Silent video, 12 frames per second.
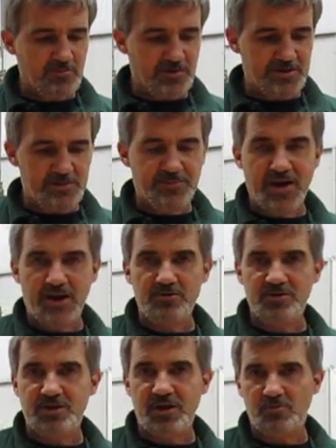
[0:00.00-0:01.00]
When these
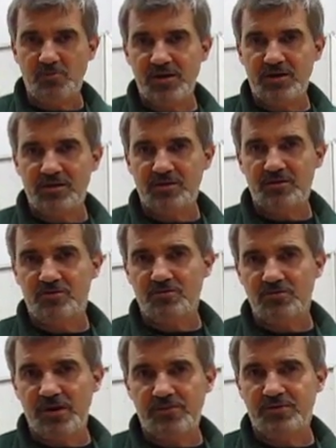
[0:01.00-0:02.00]
batteries get weak, it can
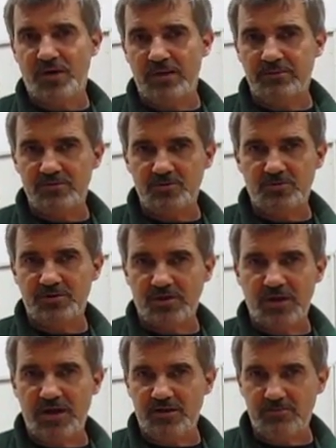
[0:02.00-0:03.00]
create problems with the
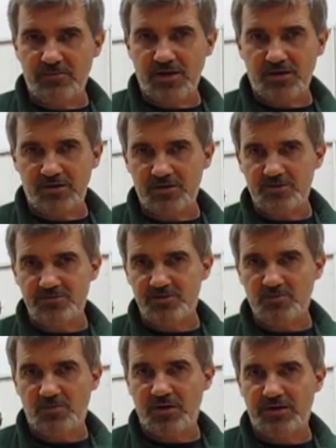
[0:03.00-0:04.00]
locking
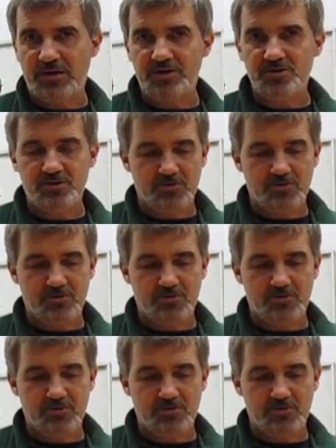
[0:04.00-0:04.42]
mechanisms and whatnot,